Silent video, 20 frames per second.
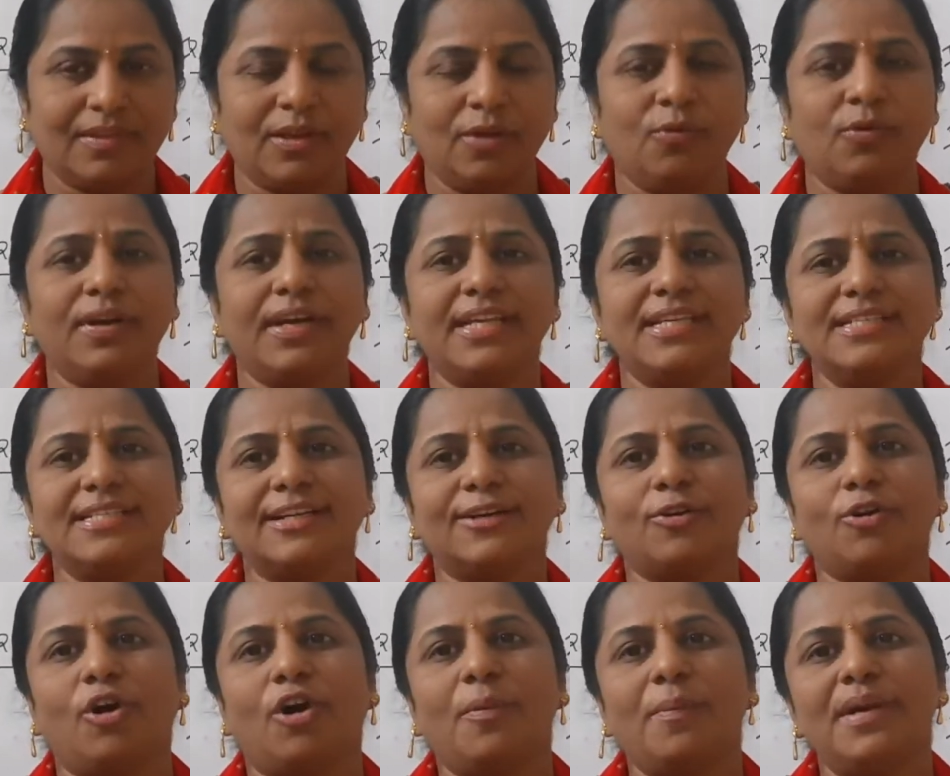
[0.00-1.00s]
what is the
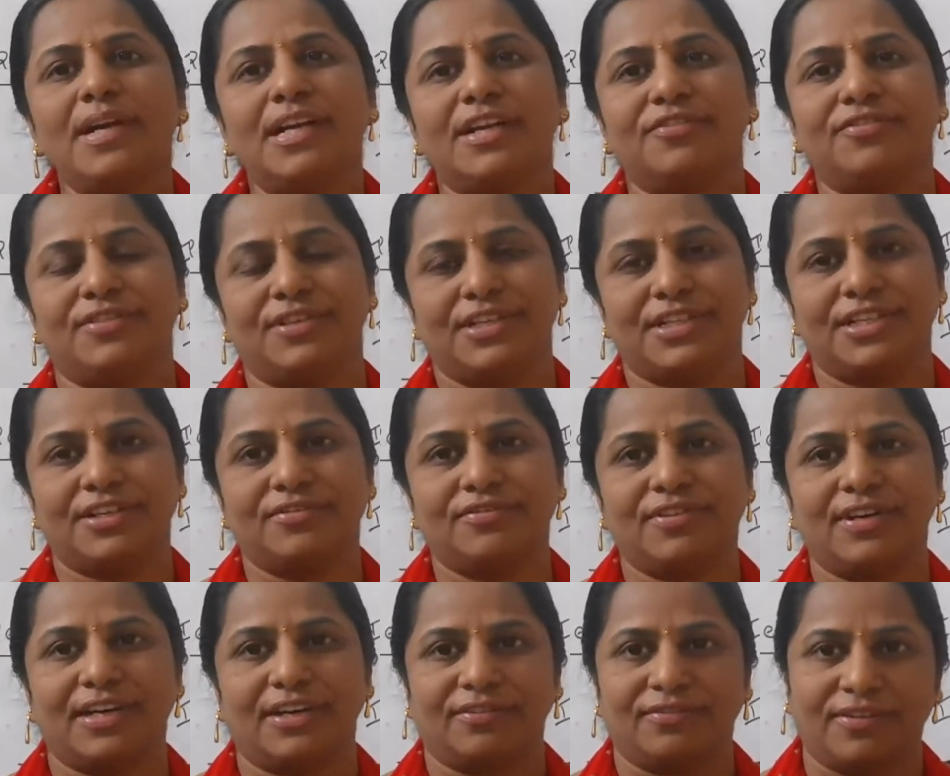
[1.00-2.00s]
common definition
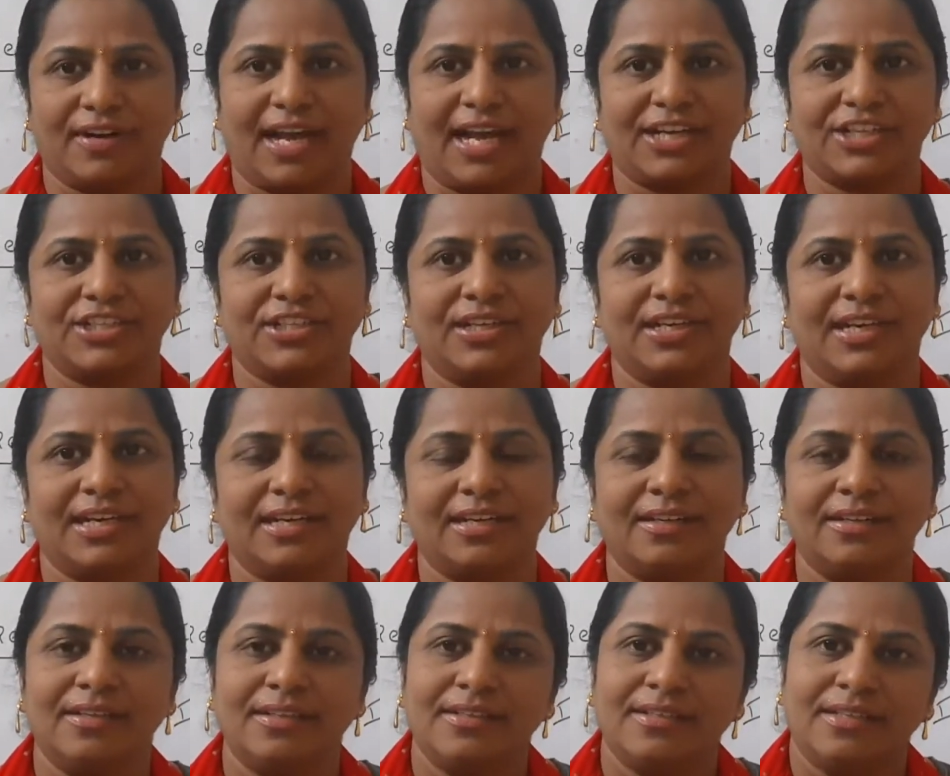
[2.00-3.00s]
for
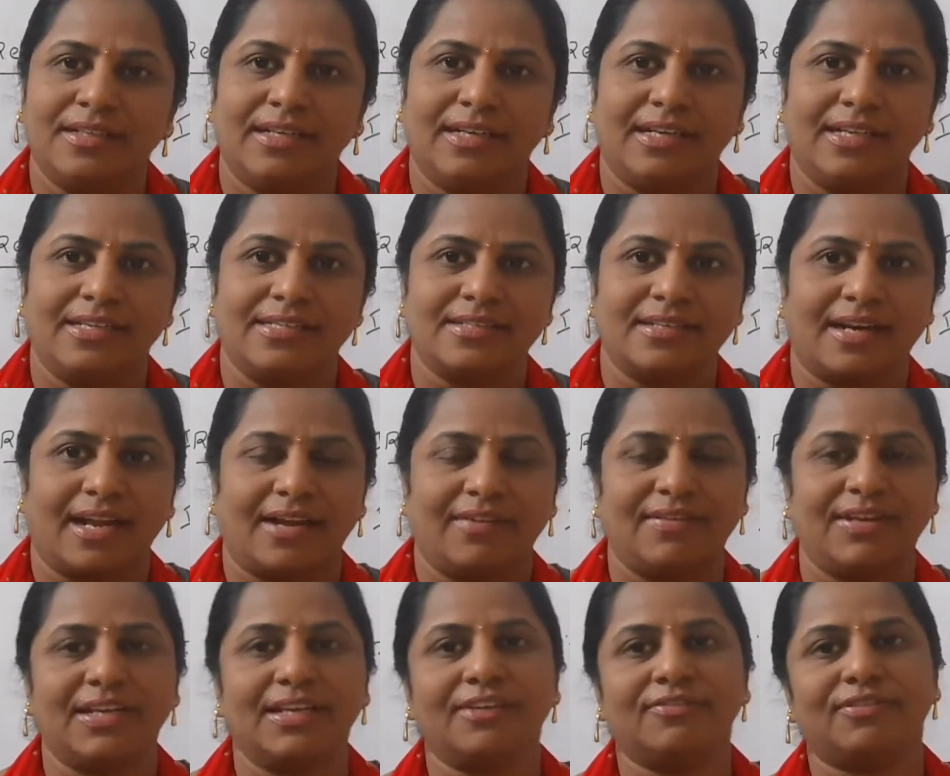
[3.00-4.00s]
refraction? It is
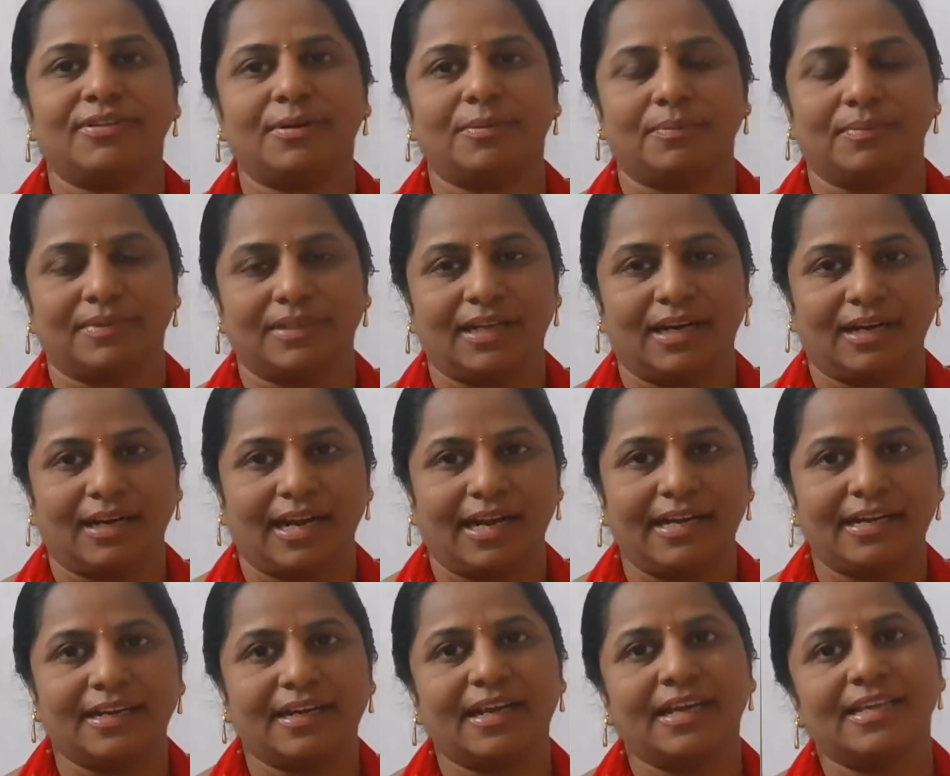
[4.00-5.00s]
traveling from, the
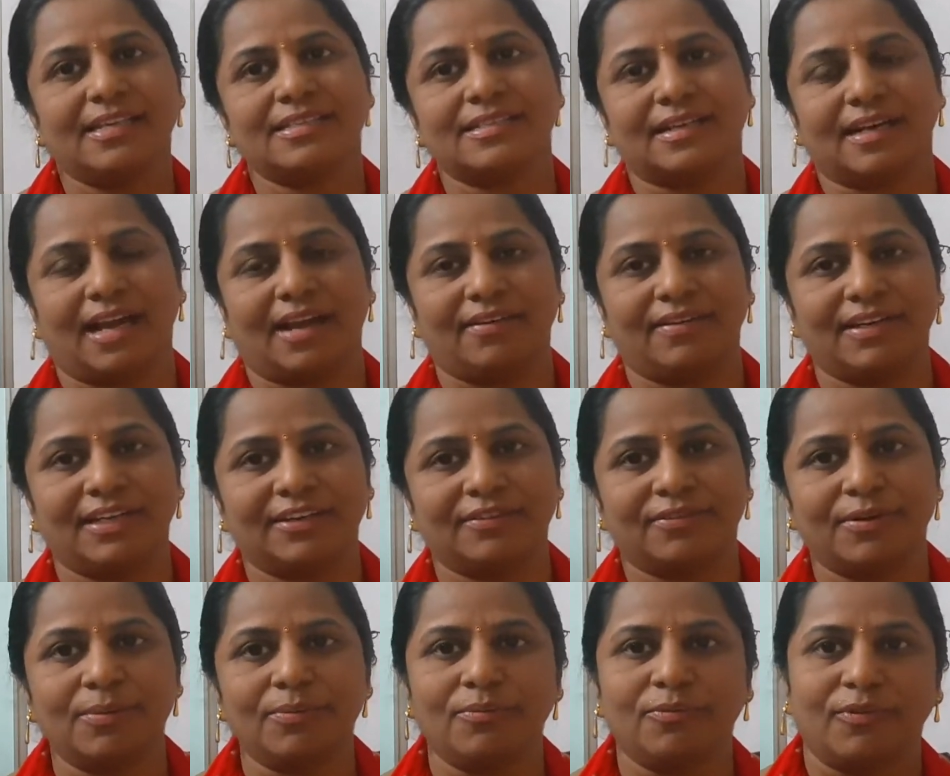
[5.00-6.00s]
light ray is traveling
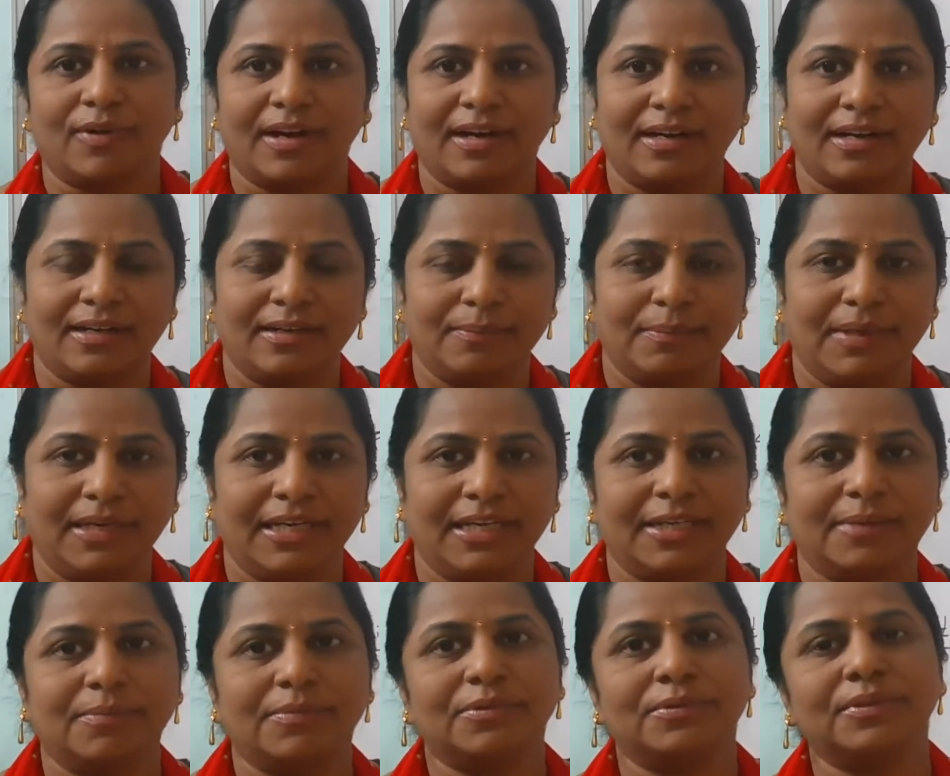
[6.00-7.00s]
from one
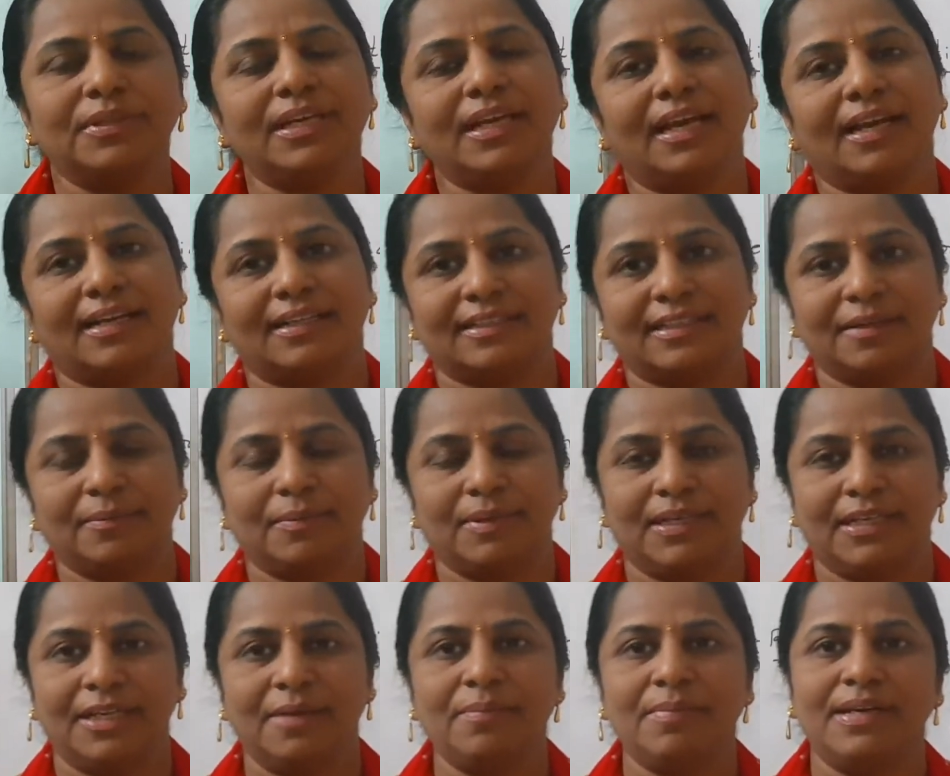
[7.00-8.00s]
medium to the another
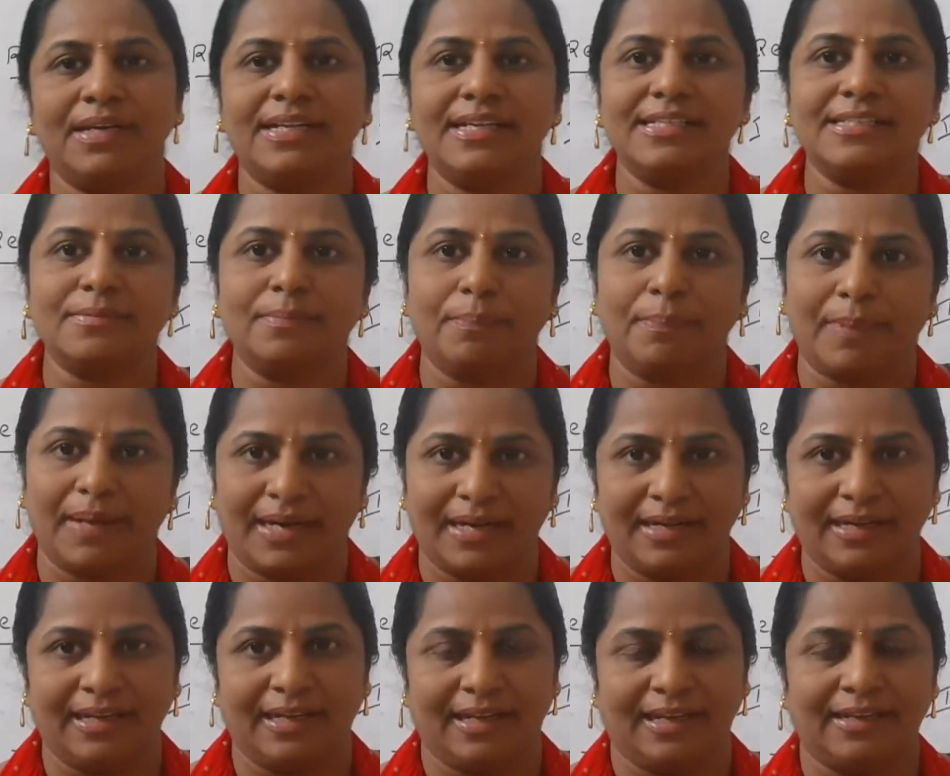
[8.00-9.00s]
medium. It is
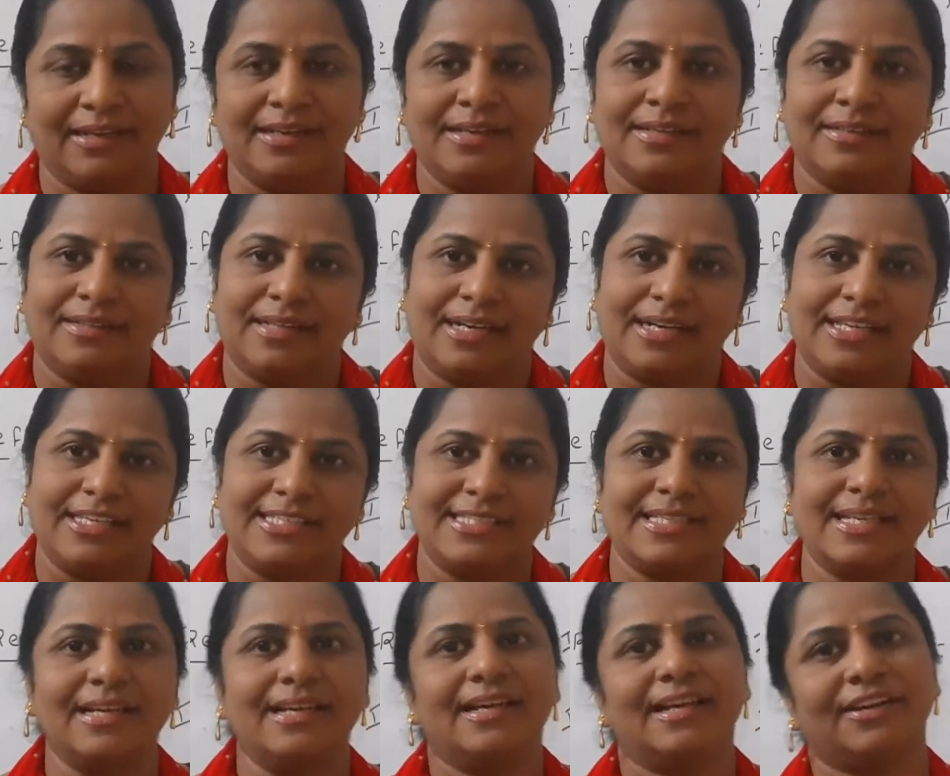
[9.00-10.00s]
bending. That is
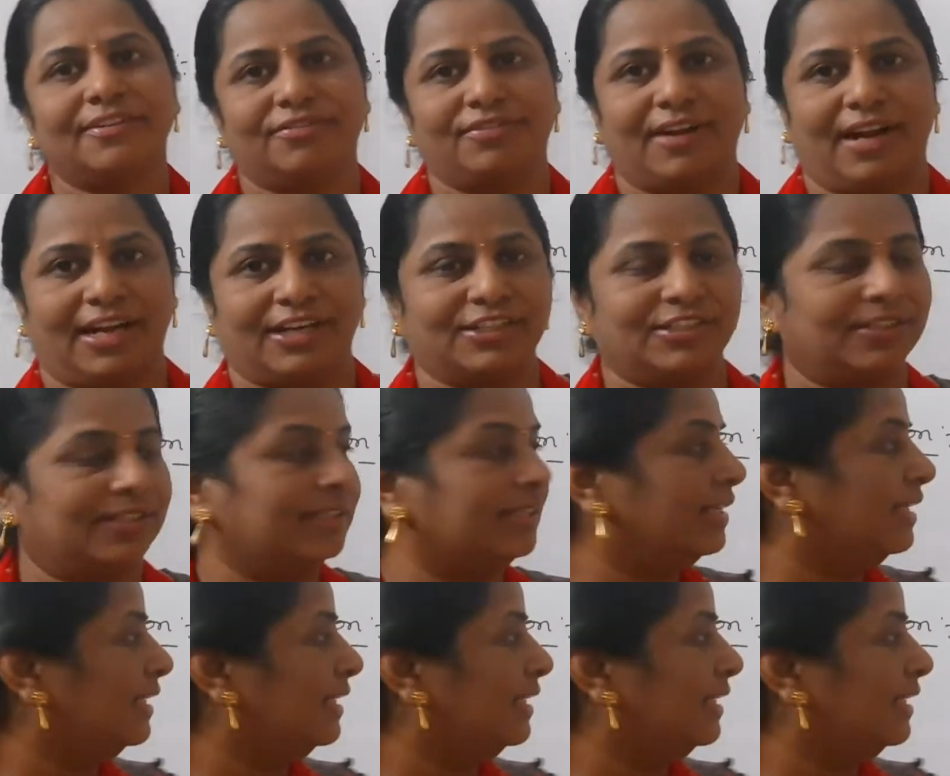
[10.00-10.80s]
the refraction.